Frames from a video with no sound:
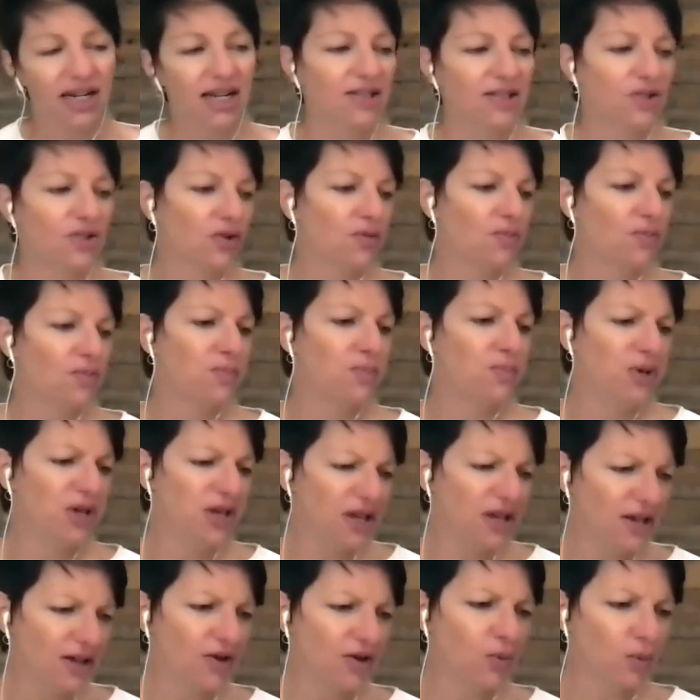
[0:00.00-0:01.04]
And sort of
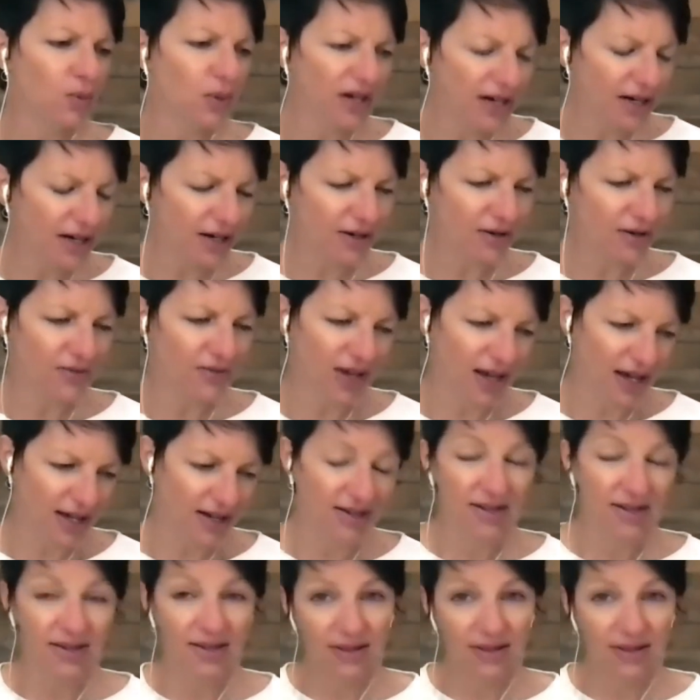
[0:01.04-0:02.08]
being aware of that
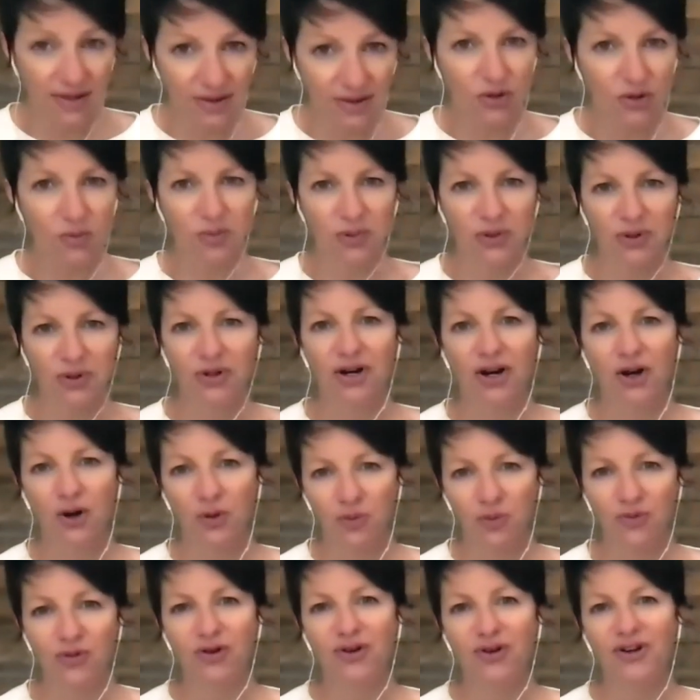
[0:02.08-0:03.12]
is super
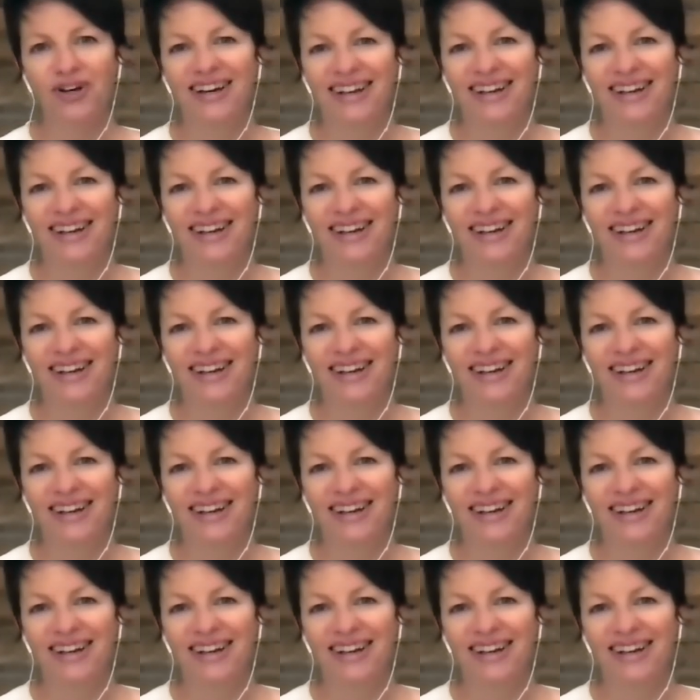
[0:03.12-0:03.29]
helpful